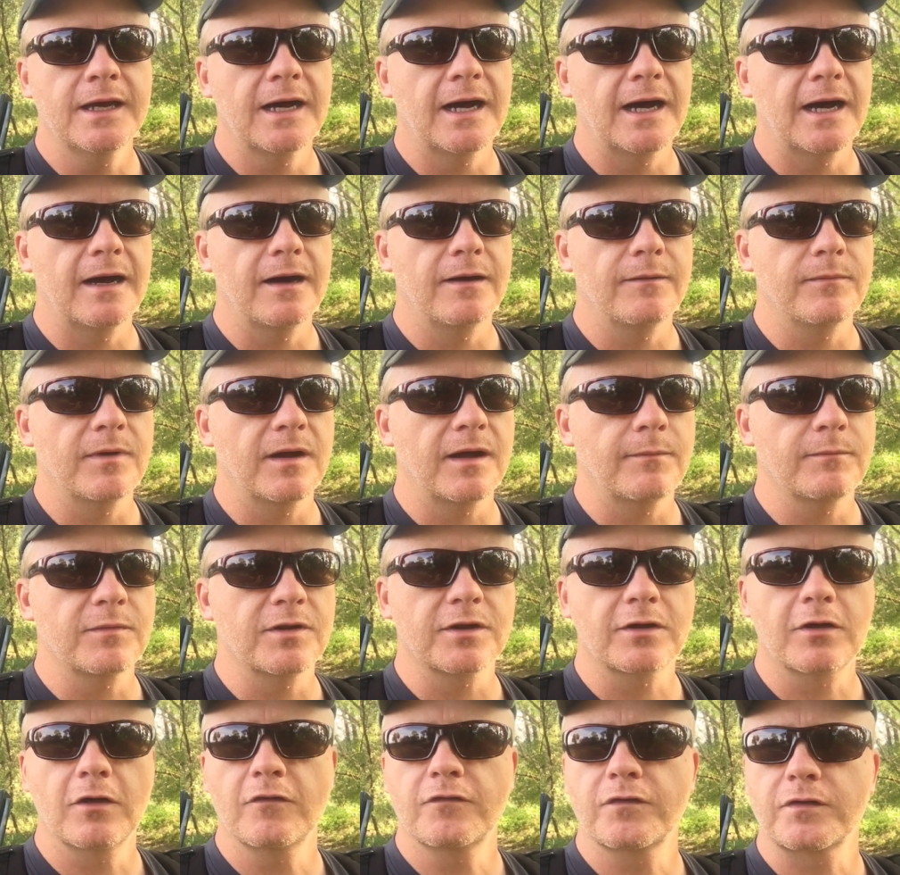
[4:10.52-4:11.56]
Um, I'm going
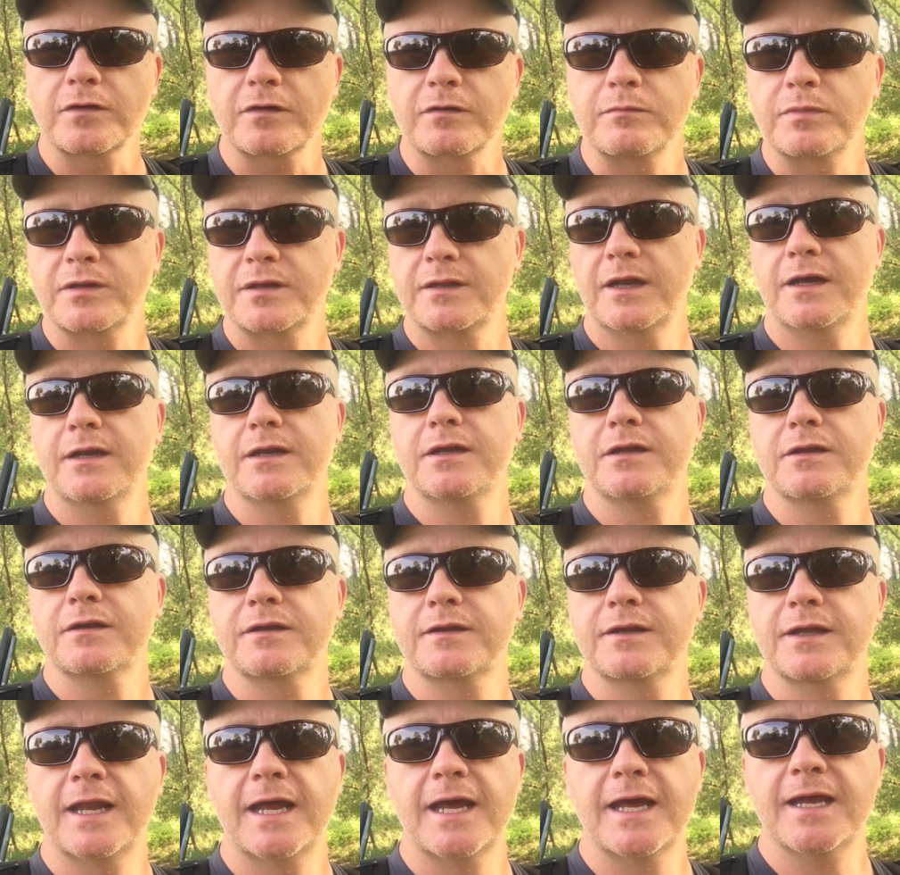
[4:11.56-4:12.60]
to go for some studies
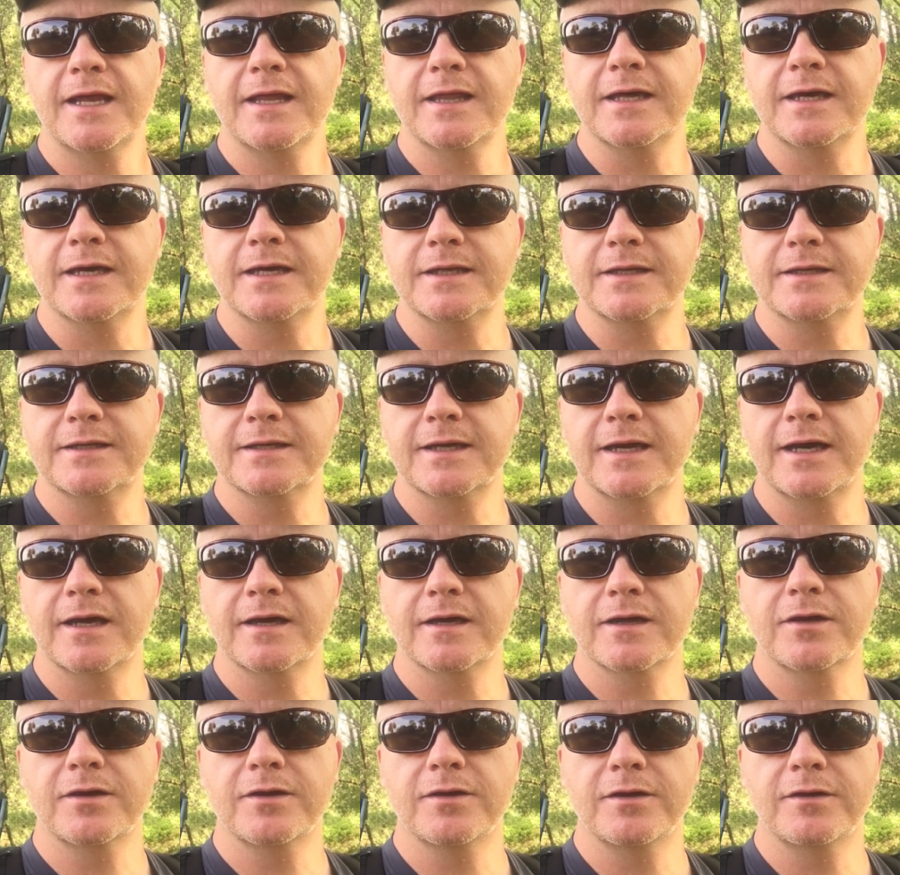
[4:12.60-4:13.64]
today that
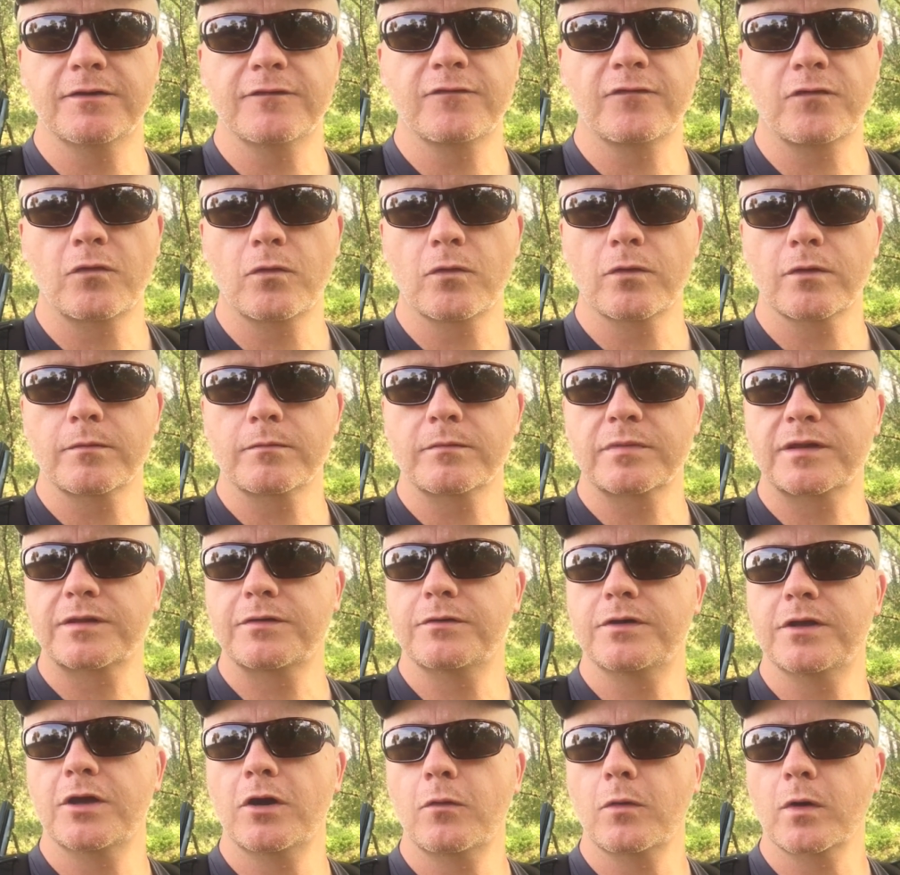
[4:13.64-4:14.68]
uh, could inform
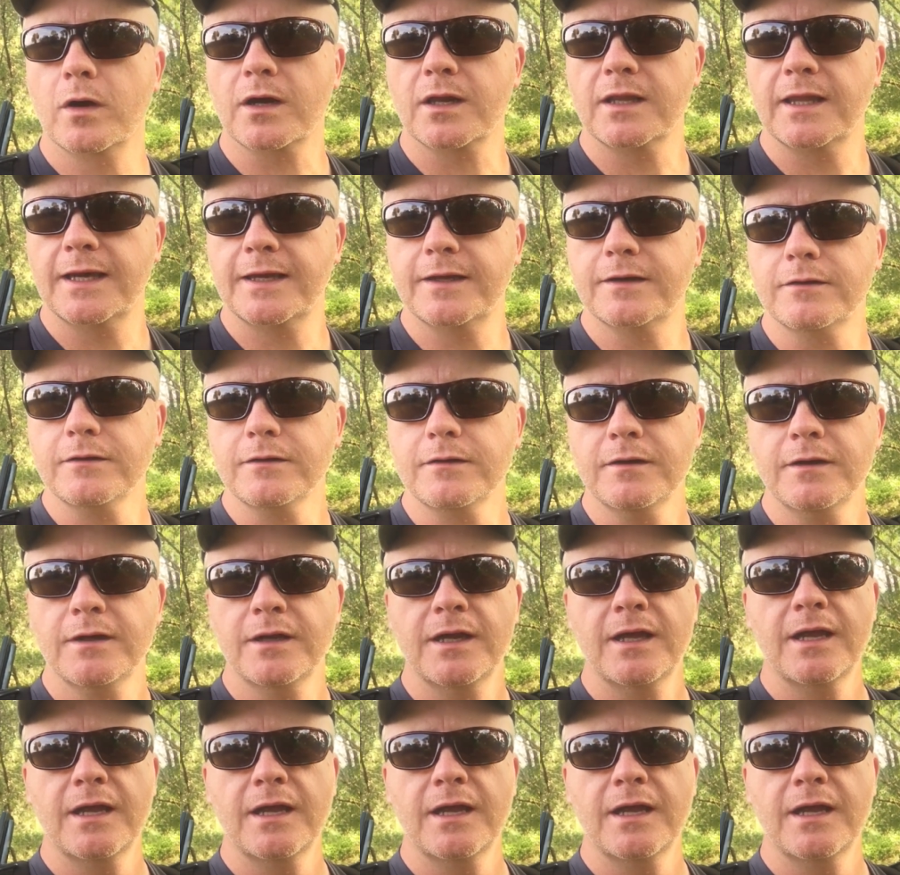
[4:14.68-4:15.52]
studio work later.